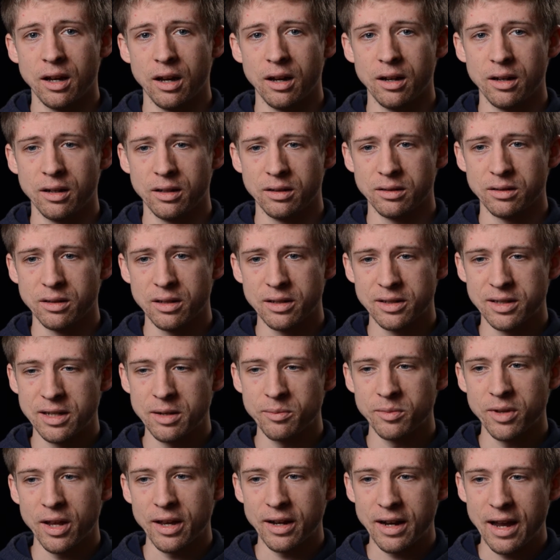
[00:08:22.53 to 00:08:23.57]
It
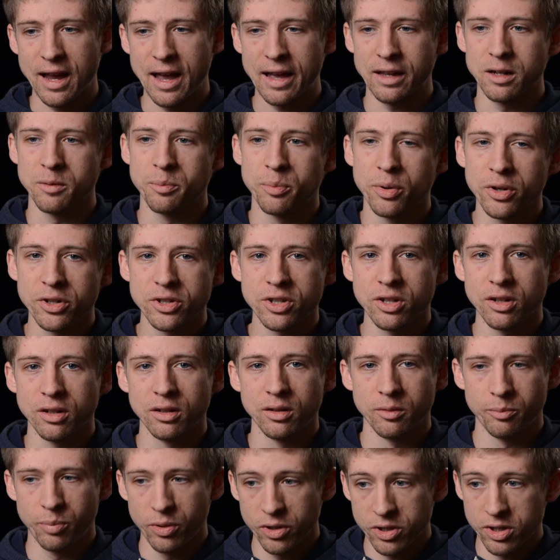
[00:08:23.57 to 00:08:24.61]
seemed like I had to push
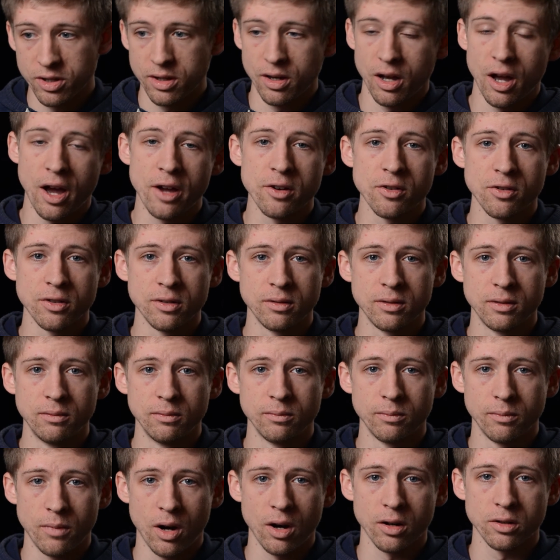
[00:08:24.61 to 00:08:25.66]
the 100
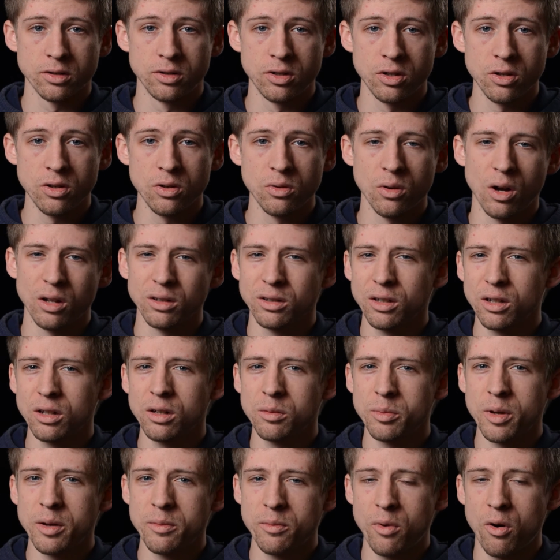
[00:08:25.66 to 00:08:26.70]
Mark II a
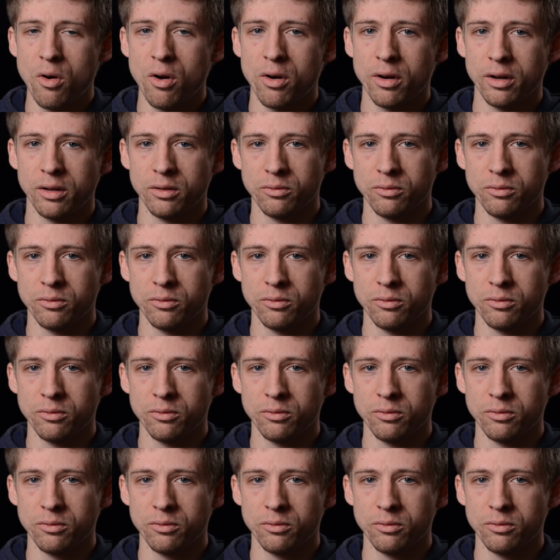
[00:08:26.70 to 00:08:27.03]
little bit more,